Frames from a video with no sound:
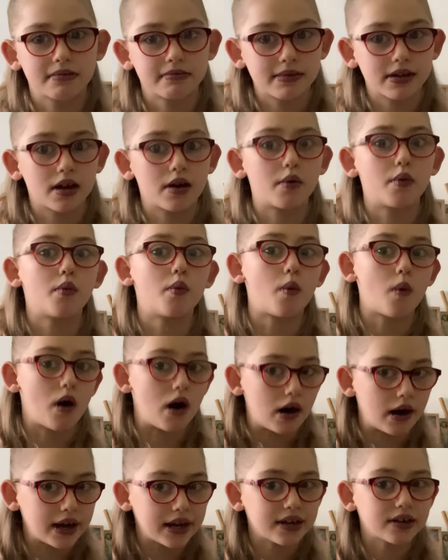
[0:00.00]
me a
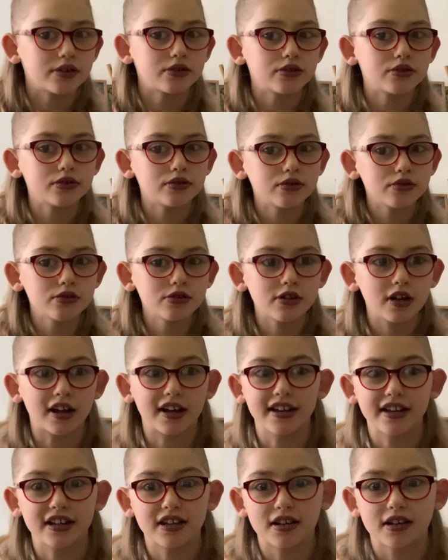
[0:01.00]
while
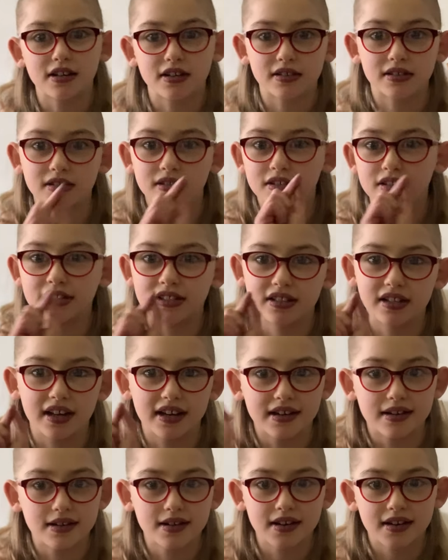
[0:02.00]
like to
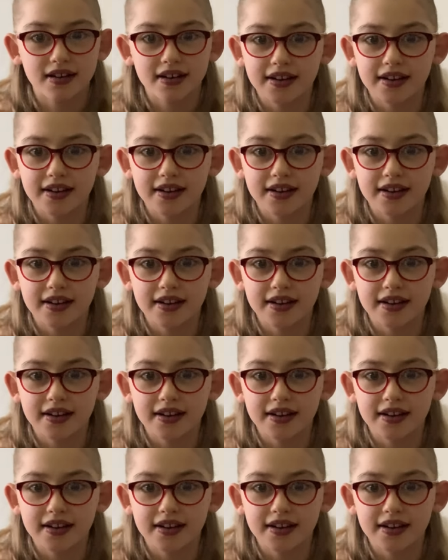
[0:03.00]
like